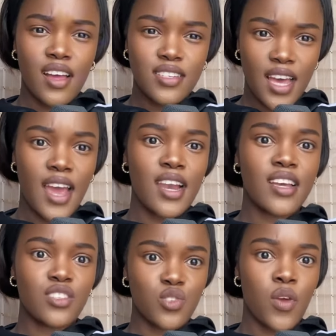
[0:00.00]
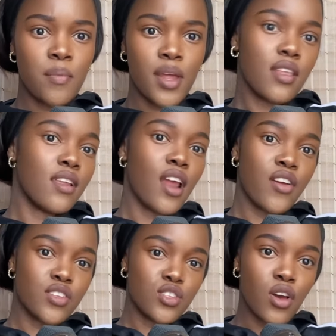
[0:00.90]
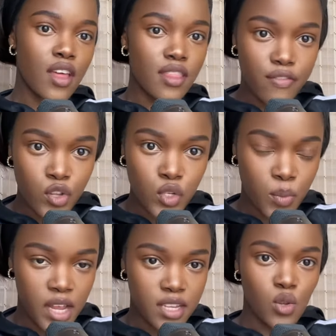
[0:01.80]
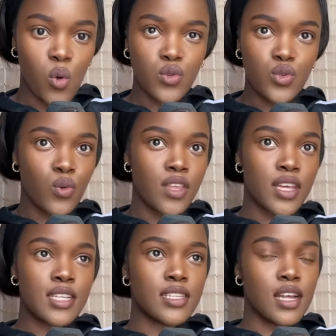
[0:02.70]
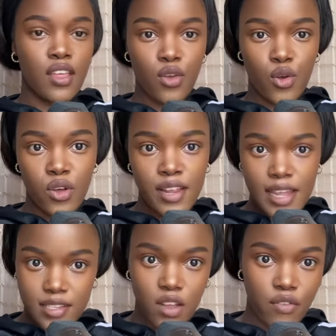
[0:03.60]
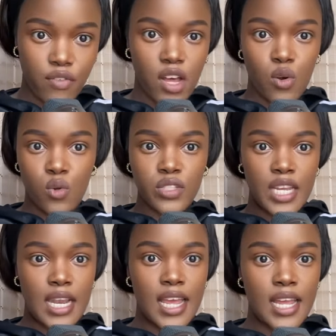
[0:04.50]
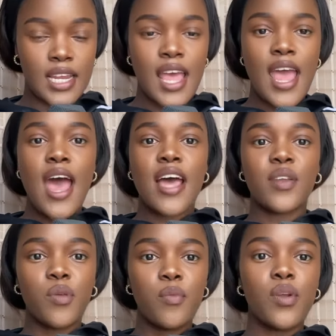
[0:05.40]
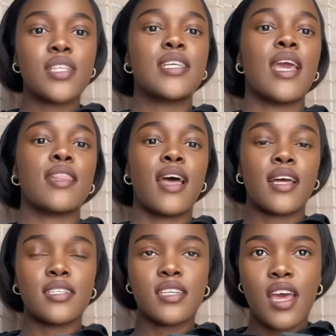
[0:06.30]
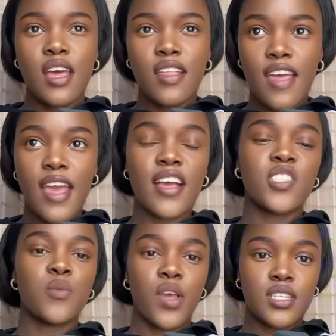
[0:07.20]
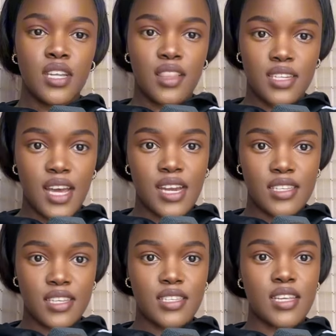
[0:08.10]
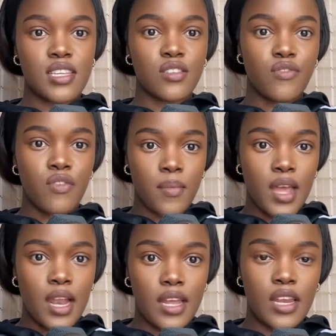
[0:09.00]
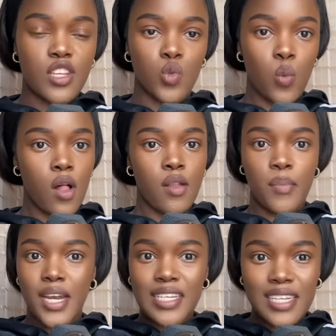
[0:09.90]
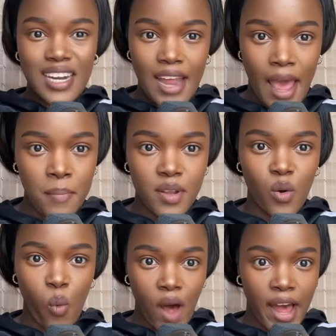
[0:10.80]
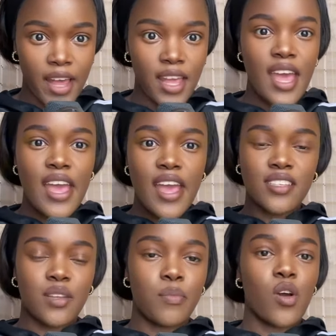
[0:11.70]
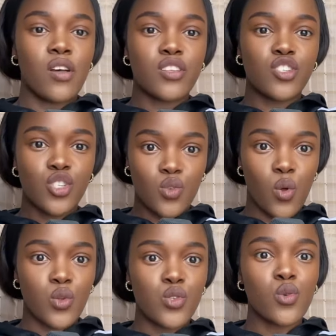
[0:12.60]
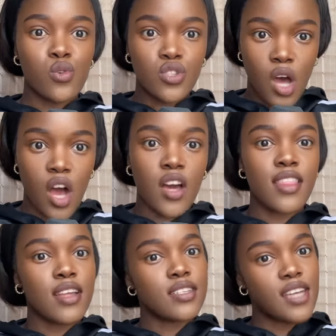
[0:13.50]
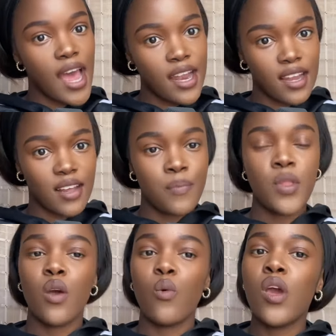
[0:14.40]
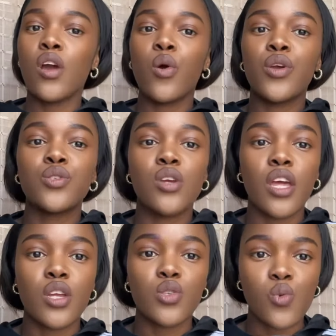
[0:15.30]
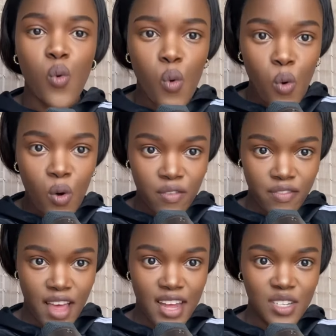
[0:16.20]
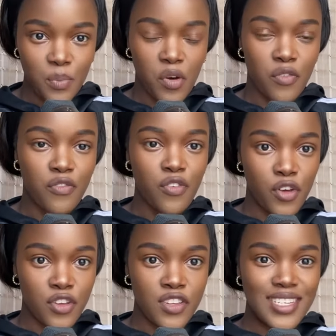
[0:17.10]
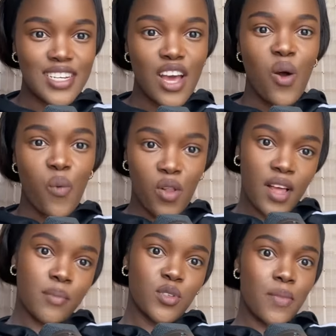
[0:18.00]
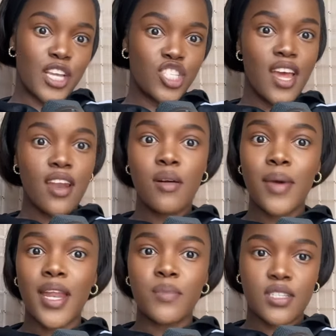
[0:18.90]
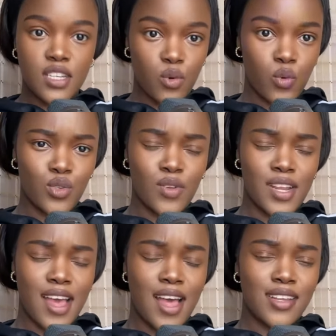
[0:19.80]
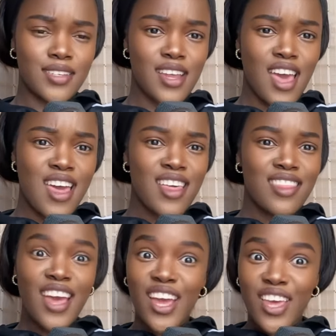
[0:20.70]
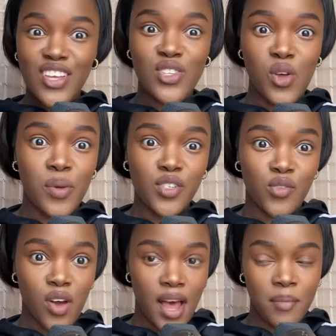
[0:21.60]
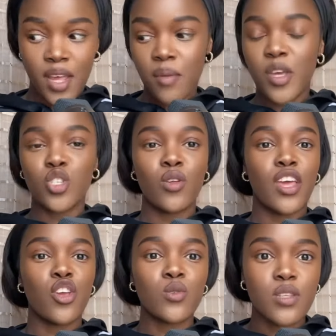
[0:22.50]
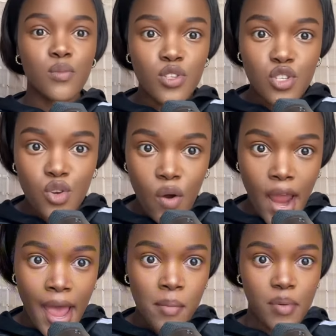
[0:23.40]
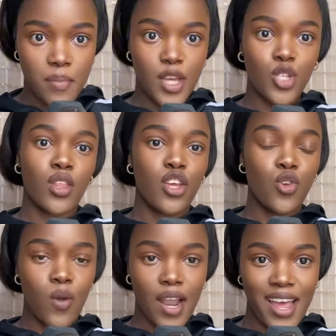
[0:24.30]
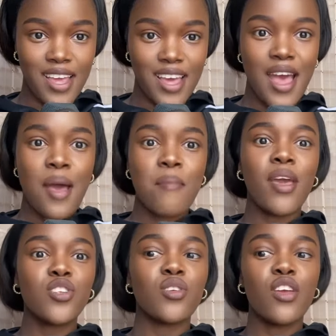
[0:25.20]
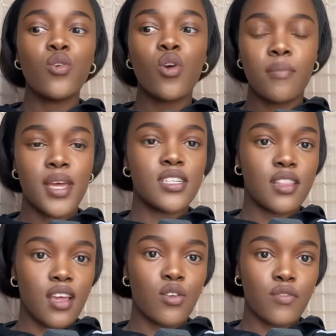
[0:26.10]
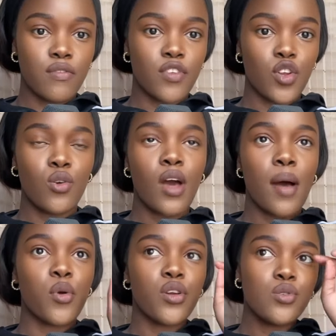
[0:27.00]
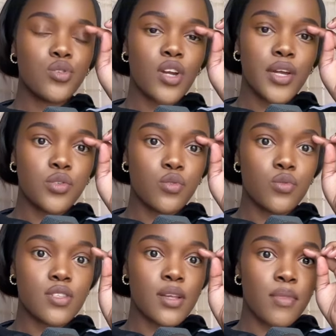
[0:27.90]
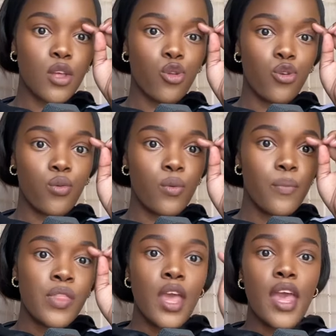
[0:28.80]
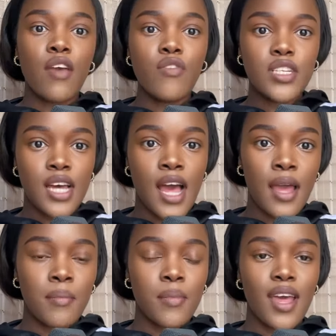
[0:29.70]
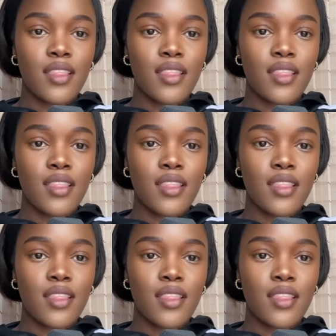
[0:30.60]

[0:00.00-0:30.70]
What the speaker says: Tyla is doing better than Ayra Starr in the first place. Also, there is another girl in South Africa called Elaine, and people are saying that they expected the Tyla success from Elaine as well, but it didn't happen. Why? Is it because she's also darker than Tyla? We are going to get into all of that, but first, welcome to my channel. My name is Dino Watuli, and thank you so much for coming. Make sure that you subscribe, make sure that you like, make sure that you comment at the end of the video. I'm going to try to do something new every time